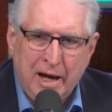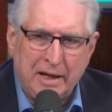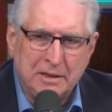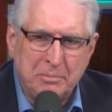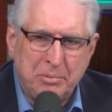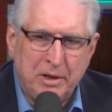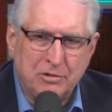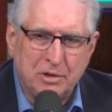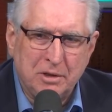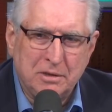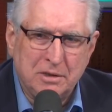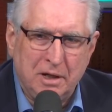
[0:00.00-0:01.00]
And the
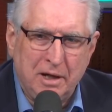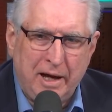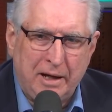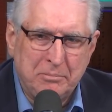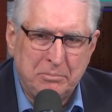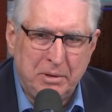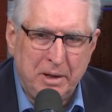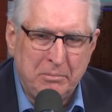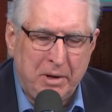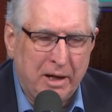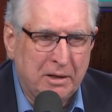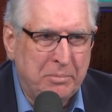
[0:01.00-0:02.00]
president and
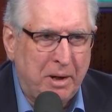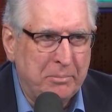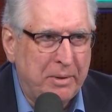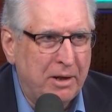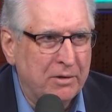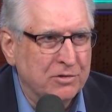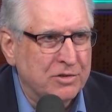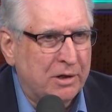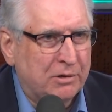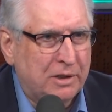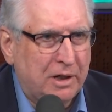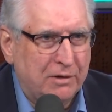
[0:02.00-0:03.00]
Mike Pompeo, the
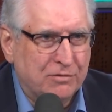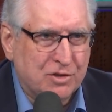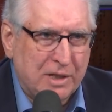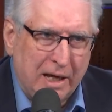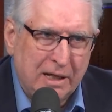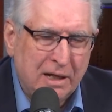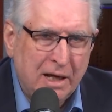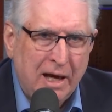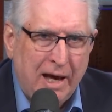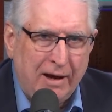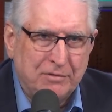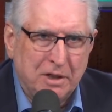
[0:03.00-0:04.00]
Secretary of State,
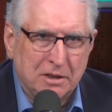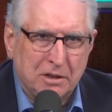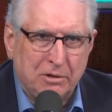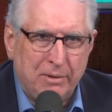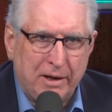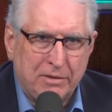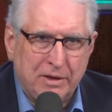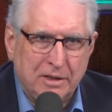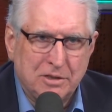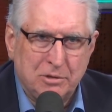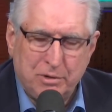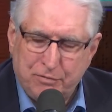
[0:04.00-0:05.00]
have done the correct
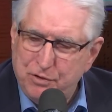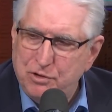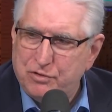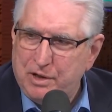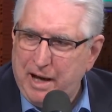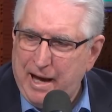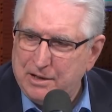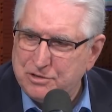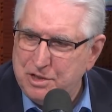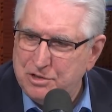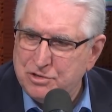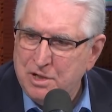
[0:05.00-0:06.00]
things in refusing
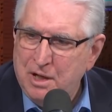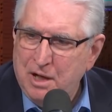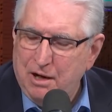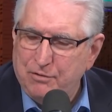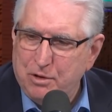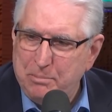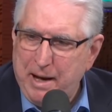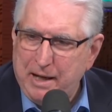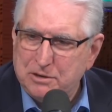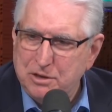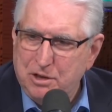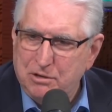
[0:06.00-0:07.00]
access of her back
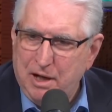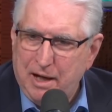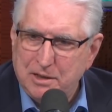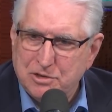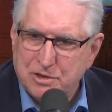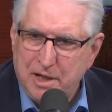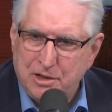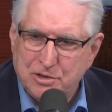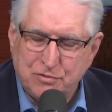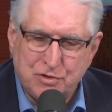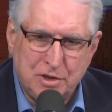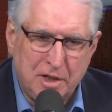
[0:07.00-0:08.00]
to the United States.
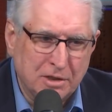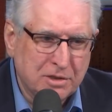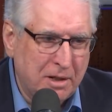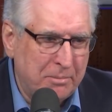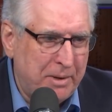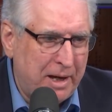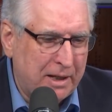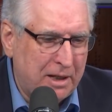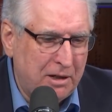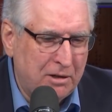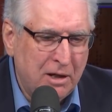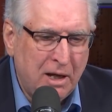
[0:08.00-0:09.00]
If she does come back
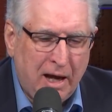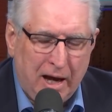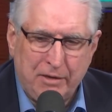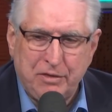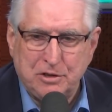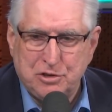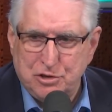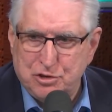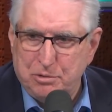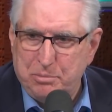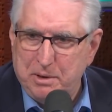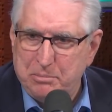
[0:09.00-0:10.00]
here, I think she
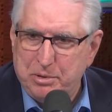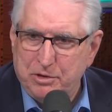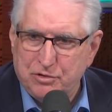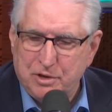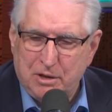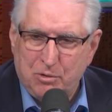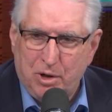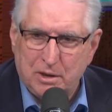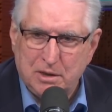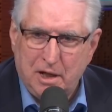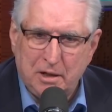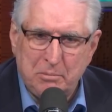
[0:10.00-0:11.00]
should be imprisoned in
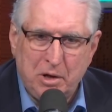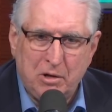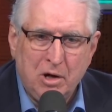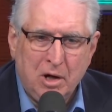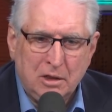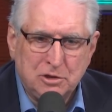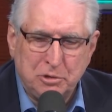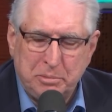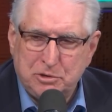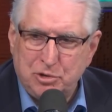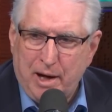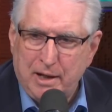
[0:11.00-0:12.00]
Guantanamo, should
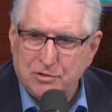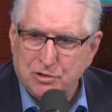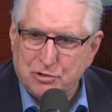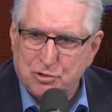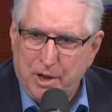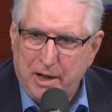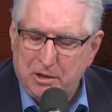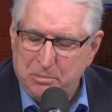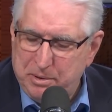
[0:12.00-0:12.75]
be tried as a traitor.